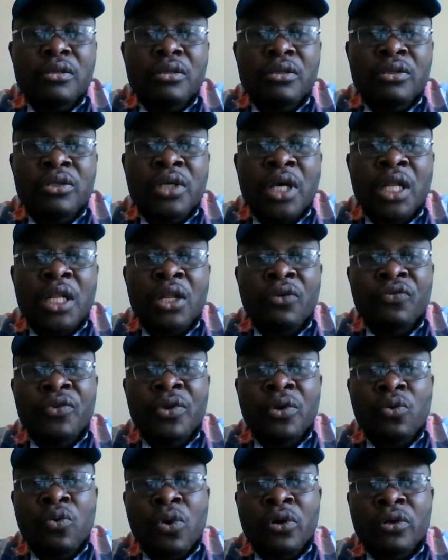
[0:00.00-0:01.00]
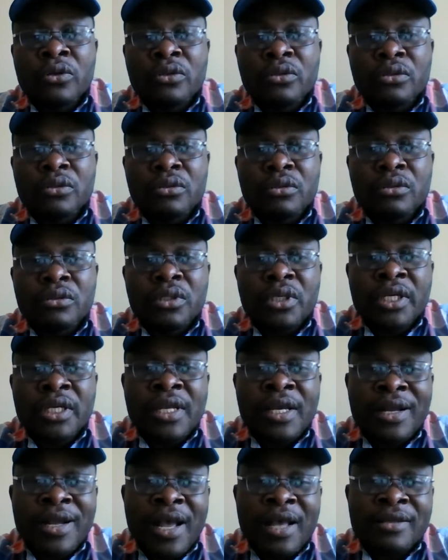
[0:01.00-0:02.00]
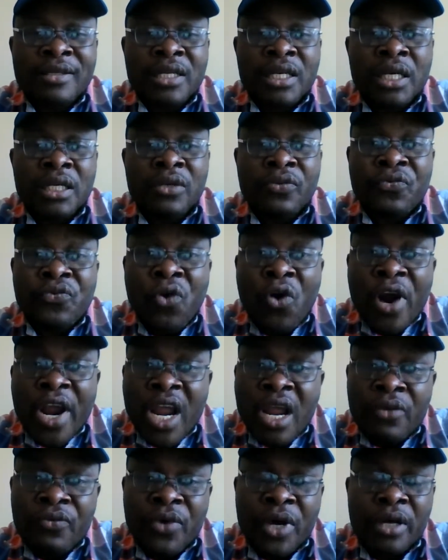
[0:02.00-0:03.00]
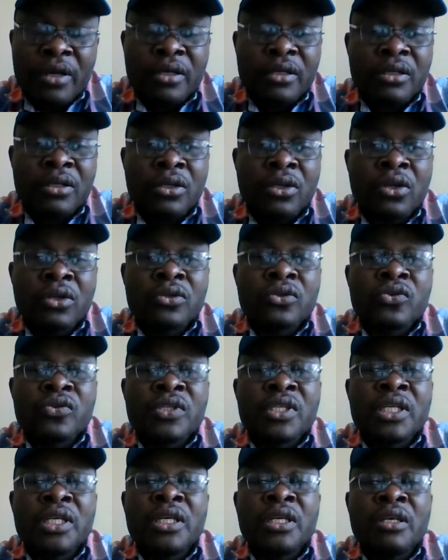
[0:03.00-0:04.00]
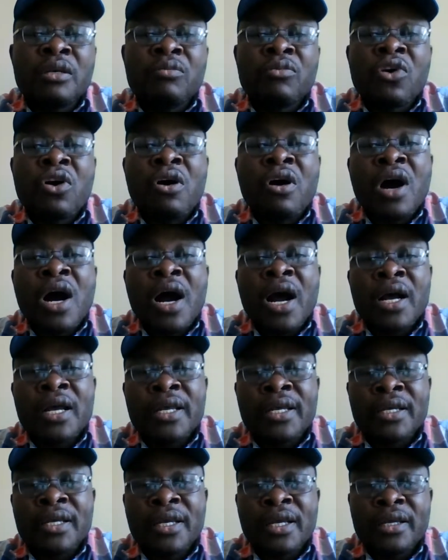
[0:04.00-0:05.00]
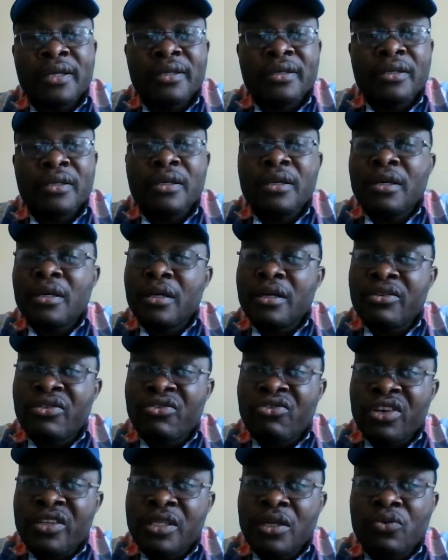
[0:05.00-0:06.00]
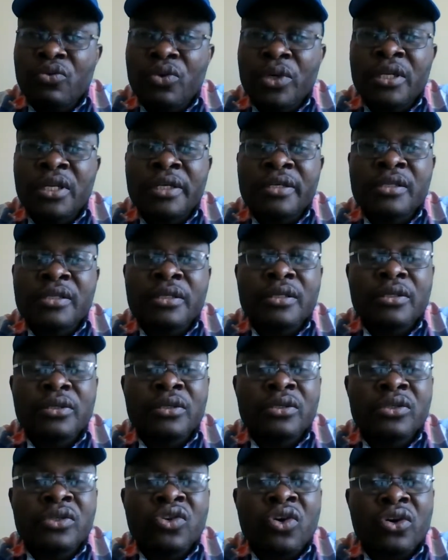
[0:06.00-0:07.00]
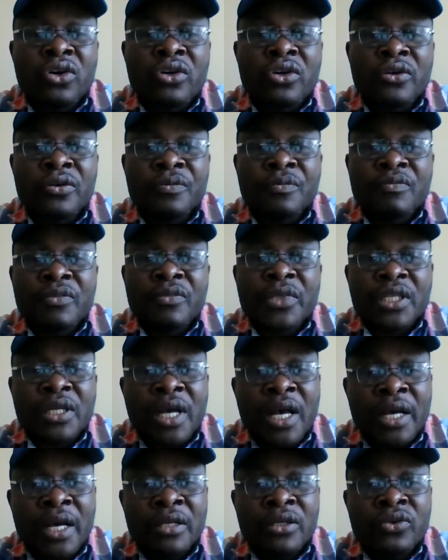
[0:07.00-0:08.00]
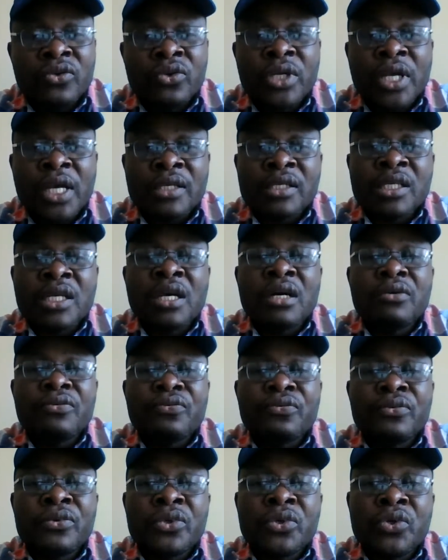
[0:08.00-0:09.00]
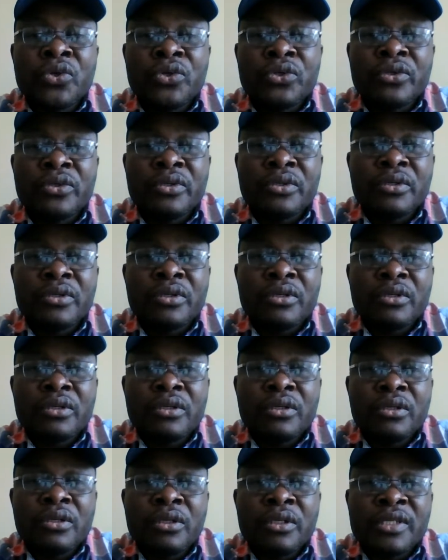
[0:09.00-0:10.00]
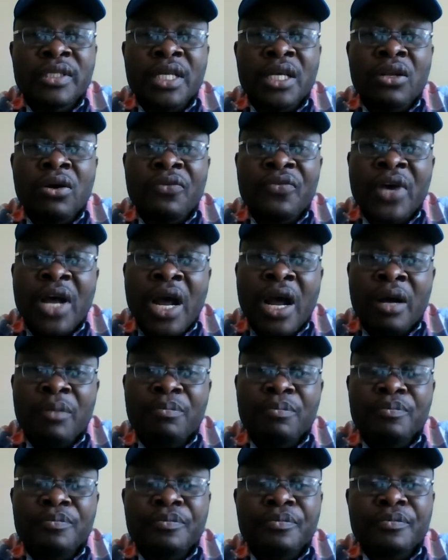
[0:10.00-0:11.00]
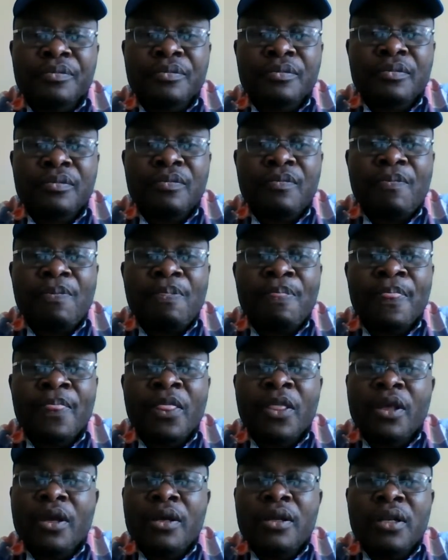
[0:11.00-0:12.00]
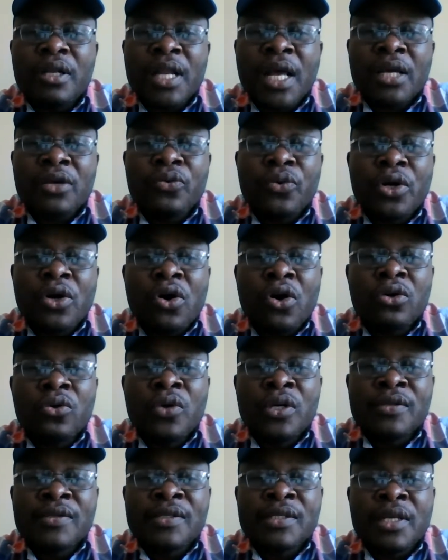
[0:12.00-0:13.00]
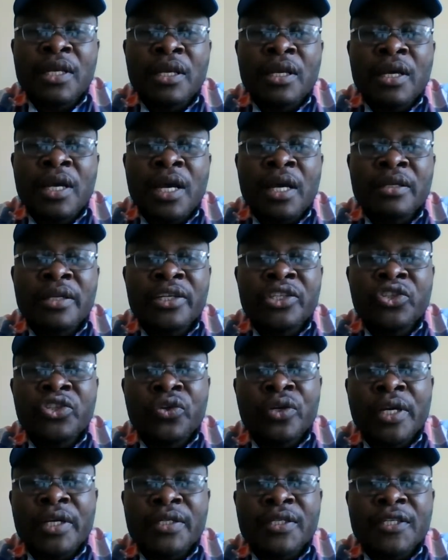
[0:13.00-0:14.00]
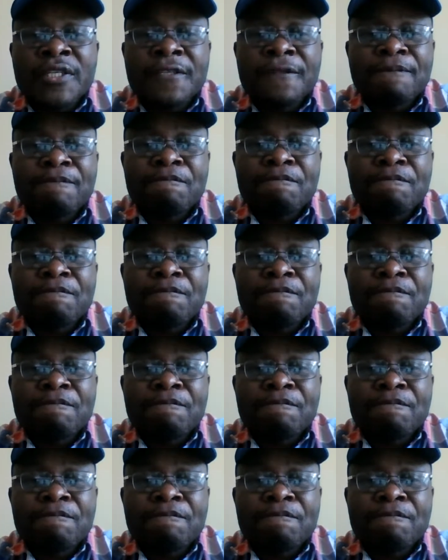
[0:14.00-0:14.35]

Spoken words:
your lovely one in a casket forever, not to see him or her again. Reason with this talk and do yourself good instead of harm. Like we always say and educate,